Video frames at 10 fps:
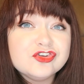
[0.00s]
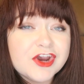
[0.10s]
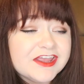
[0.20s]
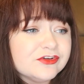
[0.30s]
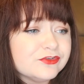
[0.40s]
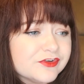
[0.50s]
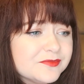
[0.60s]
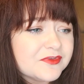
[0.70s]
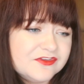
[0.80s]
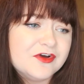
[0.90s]
a great
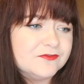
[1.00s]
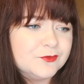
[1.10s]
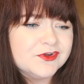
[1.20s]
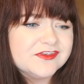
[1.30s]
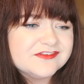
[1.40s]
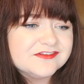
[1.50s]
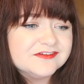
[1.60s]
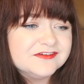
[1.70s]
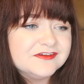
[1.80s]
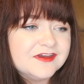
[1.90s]
Christmas song voice.
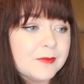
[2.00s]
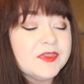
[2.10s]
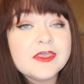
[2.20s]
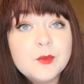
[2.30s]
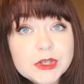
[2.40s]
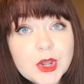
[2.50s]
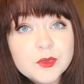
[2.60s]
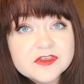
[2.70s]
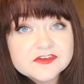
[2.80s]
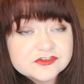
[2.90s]
I mean, like we
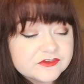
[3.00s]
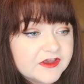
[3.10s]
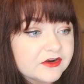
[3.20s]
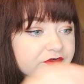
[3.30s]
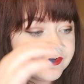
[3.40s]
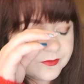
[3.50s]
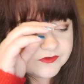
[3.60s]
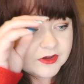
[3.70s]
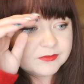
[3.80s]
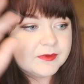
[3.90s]
know this because she's got a
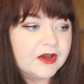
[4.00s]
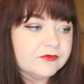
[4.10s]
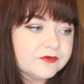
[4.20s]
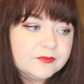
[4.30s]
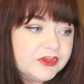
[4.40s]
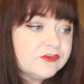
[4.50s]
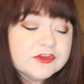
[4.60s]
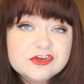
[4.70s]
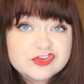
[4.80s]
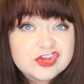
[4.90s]
Christmas album out from
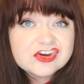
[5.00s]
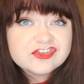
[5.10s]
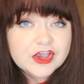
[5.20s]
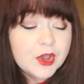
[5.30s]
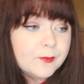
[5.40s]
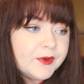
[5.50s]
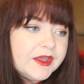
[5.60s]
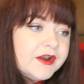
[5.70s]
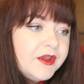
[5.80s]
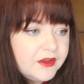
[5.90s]
years and years and years ago,
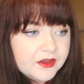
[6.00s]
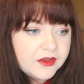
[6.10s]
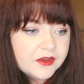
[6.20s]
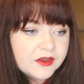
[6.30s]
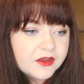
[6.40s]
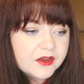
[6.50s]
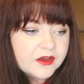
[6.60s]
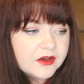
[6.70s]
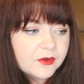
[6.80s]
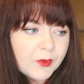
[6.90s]
but
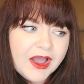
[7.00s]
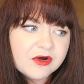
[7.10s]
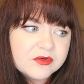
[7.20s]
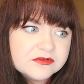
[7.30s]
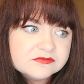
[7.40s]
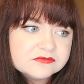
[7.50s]
wow.